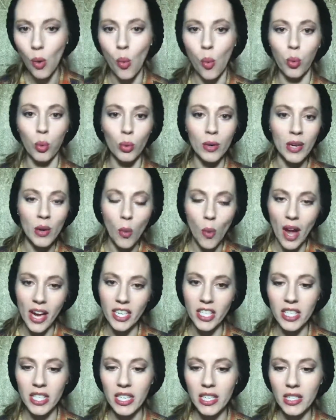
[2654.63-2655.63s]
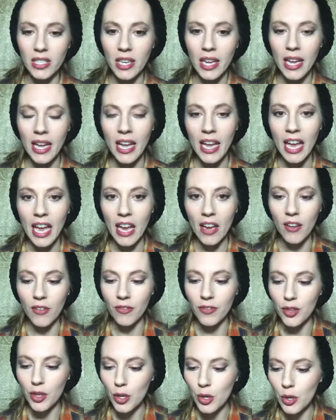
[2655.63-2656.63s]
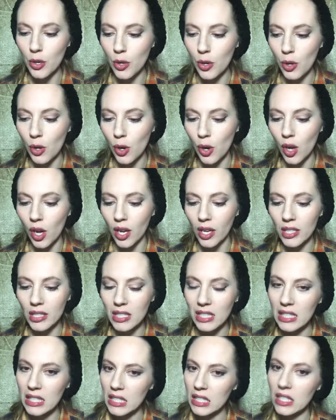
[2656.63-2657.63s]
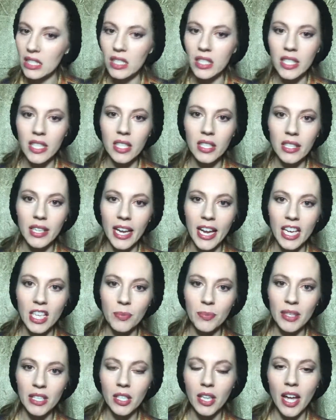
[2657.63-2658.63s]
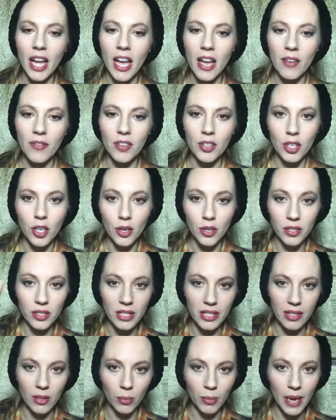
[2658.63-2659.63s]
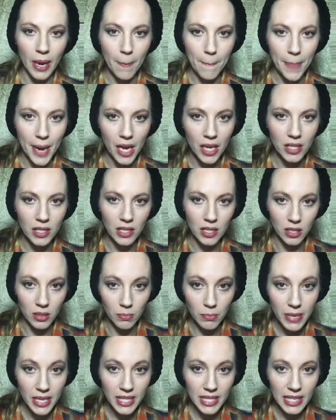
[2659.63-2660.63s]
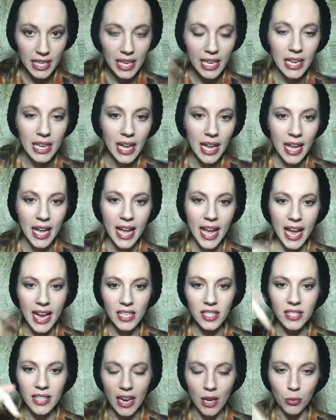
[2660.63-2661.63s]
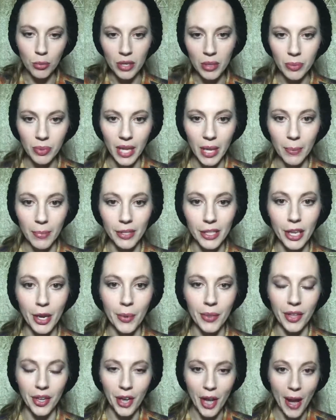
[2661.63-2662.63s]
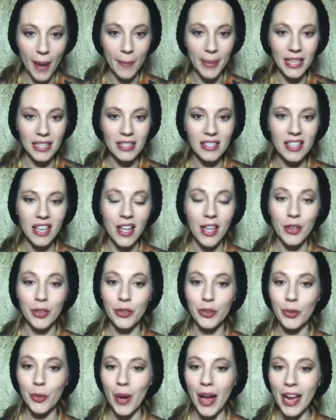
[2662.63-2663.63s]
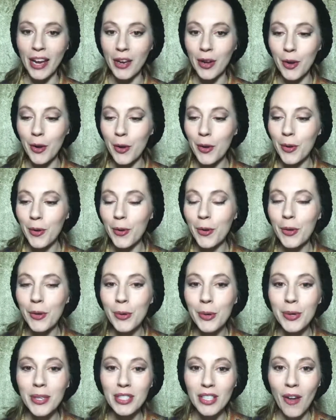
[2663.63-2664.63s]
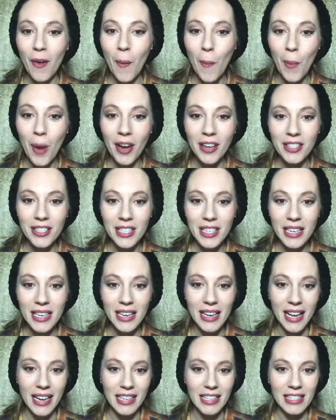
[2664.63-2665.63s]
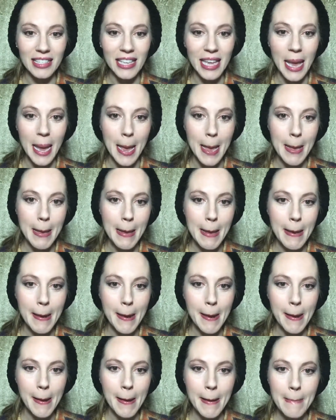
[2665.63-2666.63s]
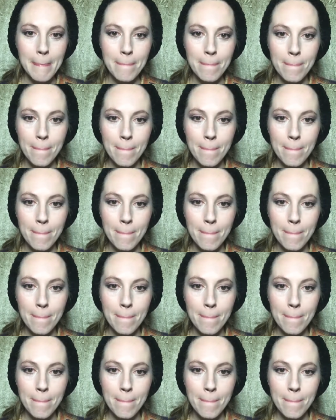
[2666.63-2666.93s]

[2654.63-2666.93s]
rewatch it. If you didn't catch me live, you notice that the red box is missing. Hashtag replay below in the comments, so I know who is all watching, and I can say, hey girl,